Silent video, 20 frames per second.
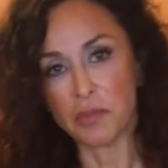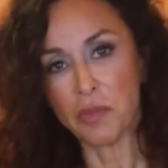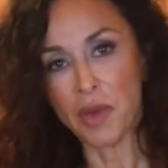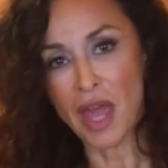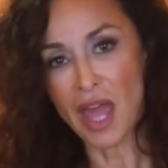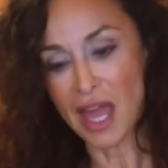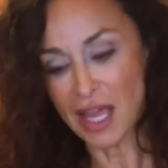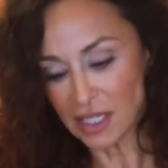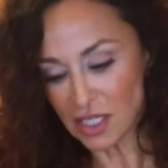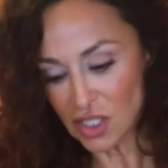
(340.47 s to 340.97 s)
the
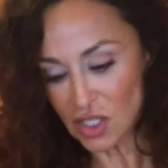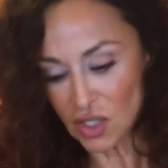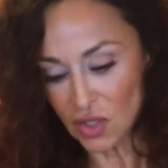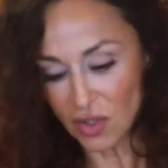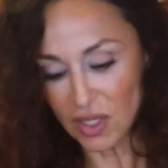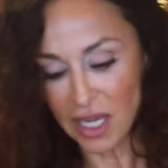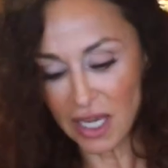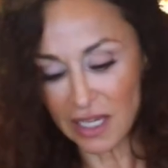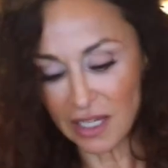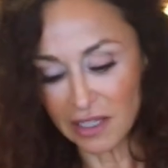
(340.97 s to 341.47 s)
pan to
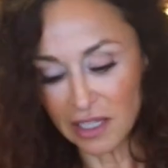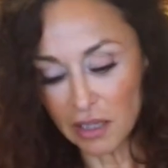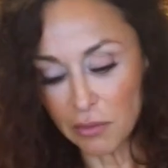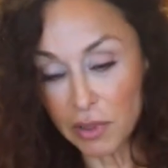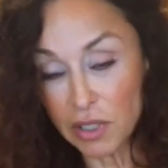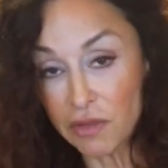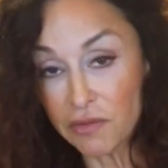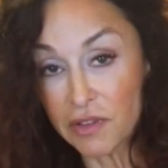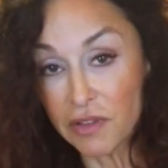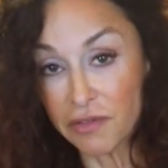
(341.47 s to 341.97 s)
get a little
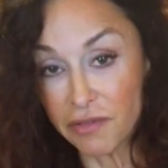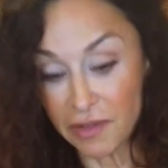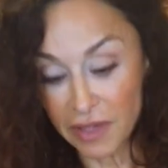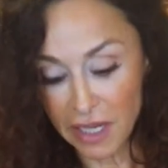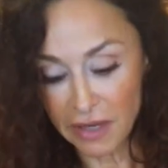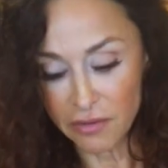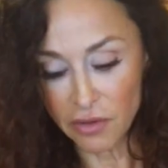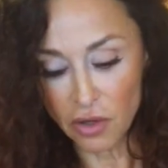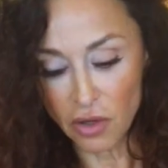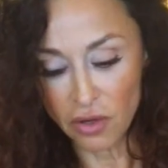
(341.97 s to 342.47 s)
bit of the
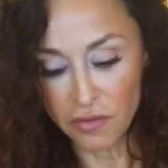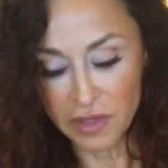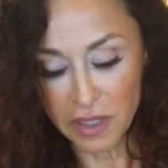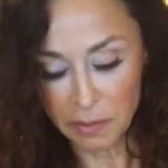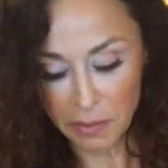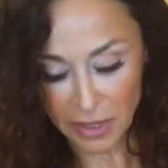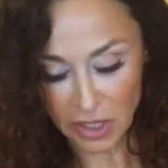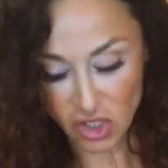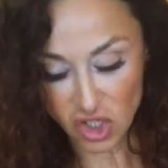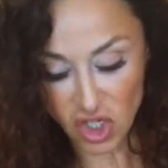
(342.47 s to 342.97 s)
flavor of the
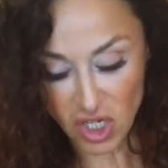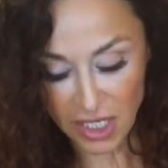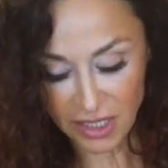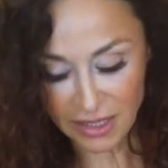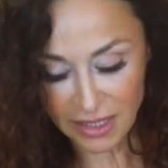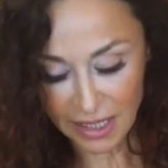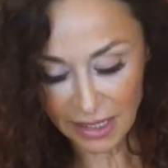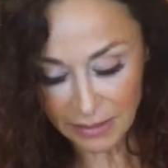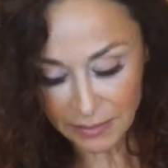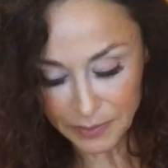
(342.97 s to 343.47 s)

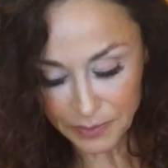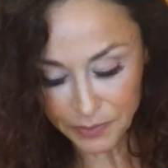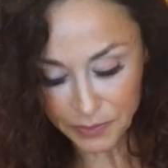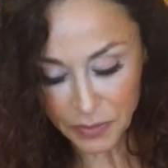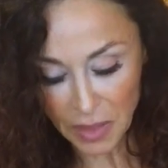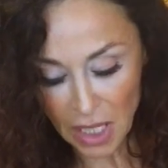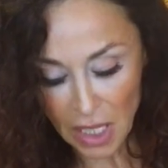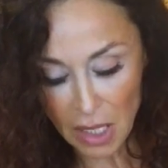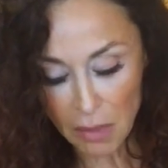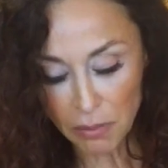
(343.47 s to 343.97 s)
pancetta,
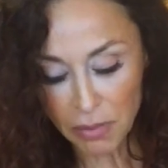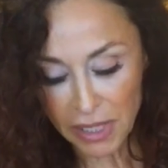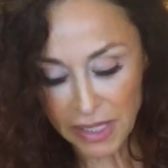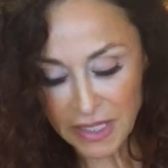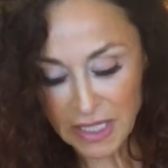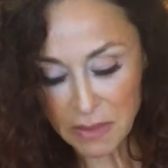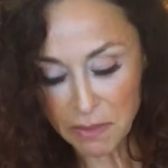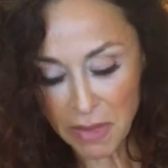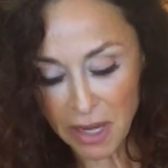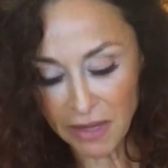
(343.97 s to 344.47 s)

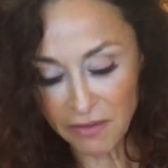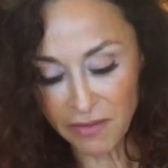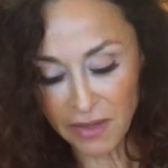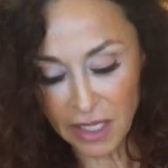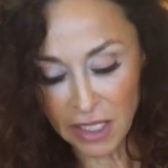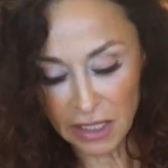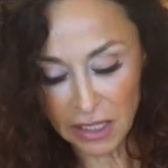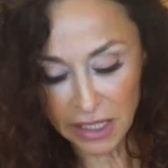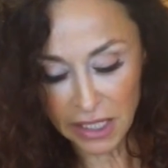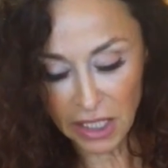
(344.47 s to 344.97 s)
plus my
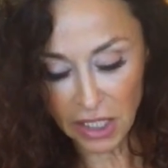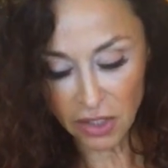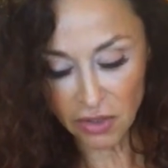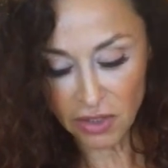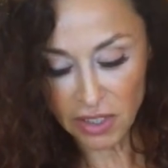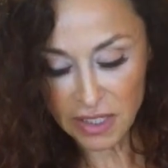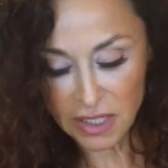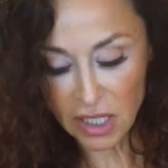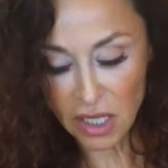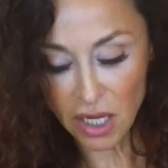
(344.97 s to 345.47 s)
veal here
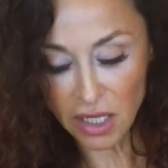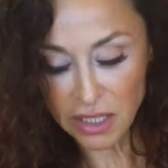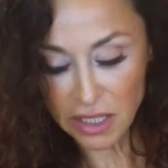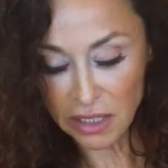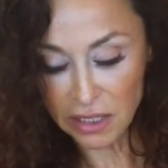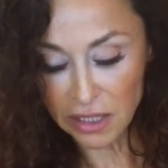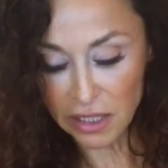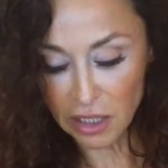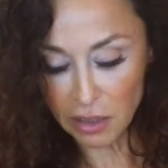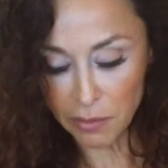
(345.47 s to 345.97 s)
is cut
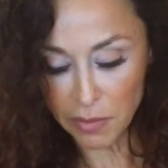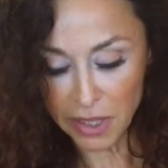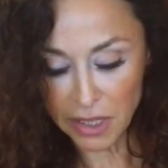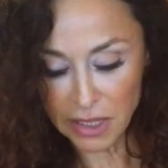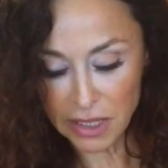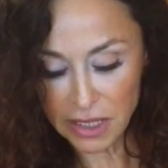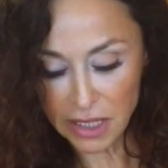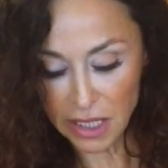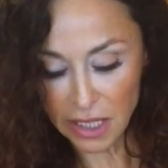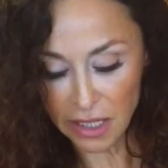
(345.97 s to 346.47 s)
a little
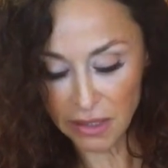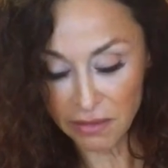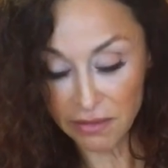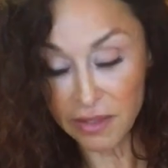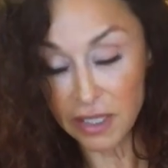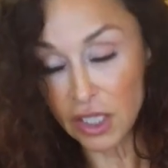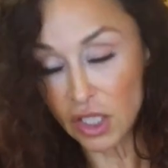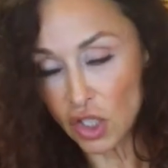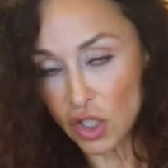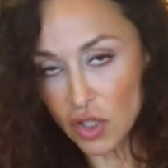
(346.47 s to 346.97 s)
bit
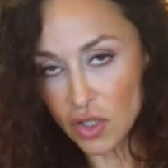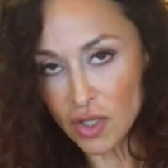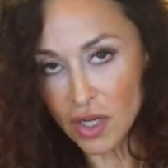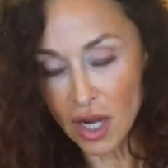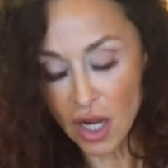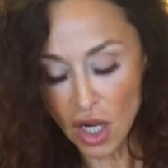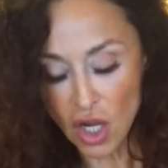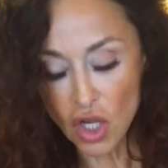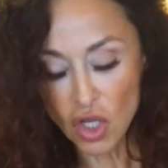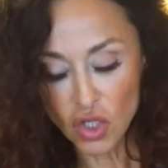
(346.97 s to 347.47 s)
thick,
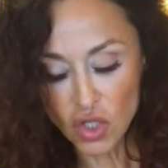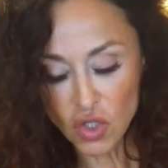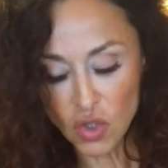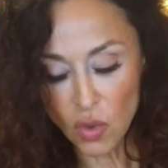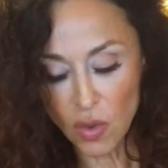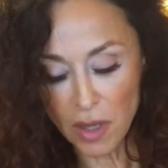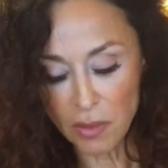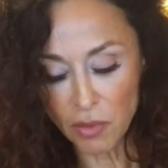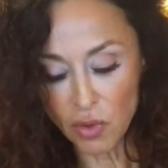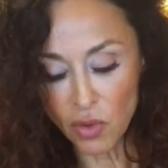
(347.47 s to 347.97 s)

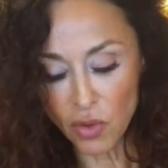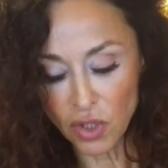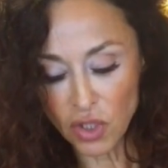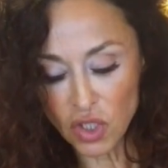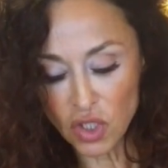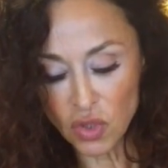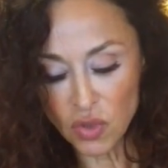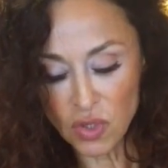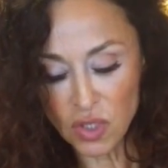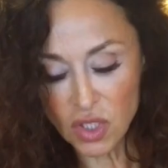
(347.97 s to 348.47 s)
so I'm going
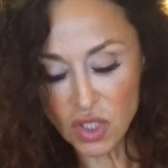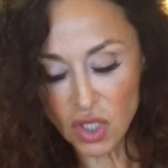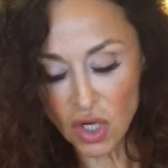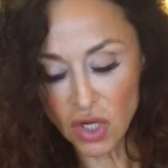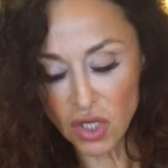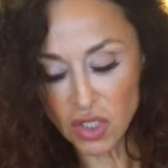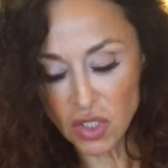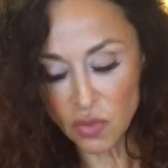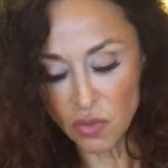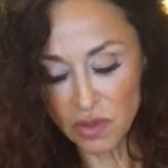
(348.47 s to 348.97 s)
to
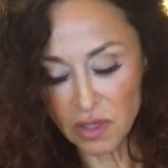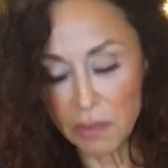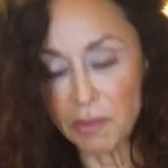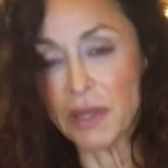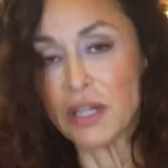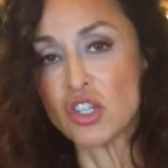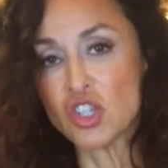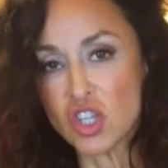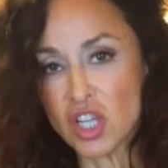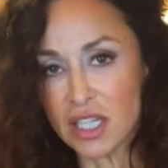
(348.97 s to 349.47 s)
start with the
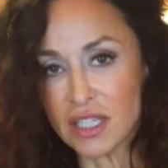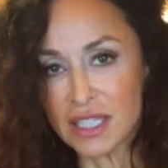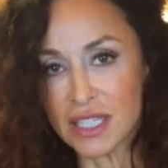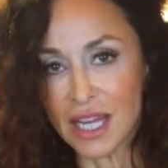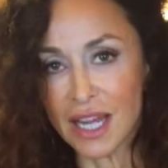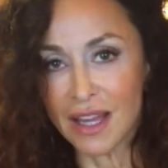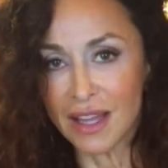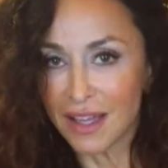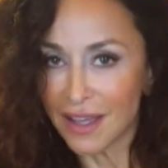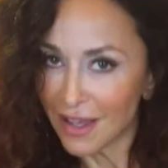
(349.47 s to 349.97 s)

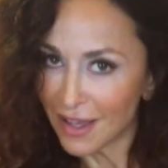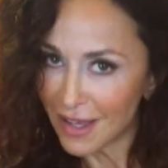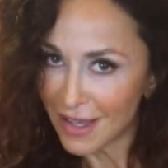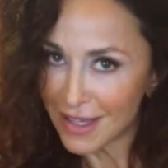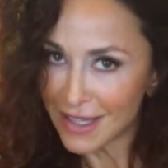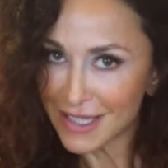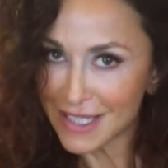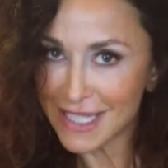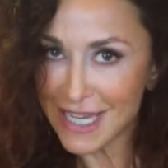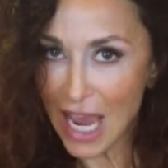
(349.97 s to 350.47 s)
pancetta
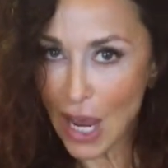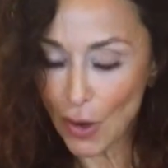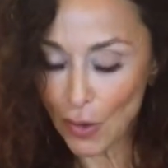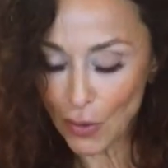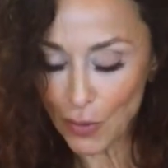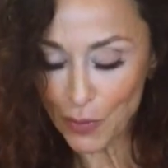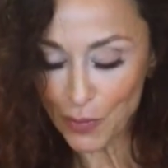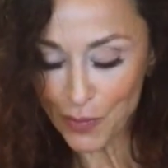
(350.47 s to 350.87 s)
down.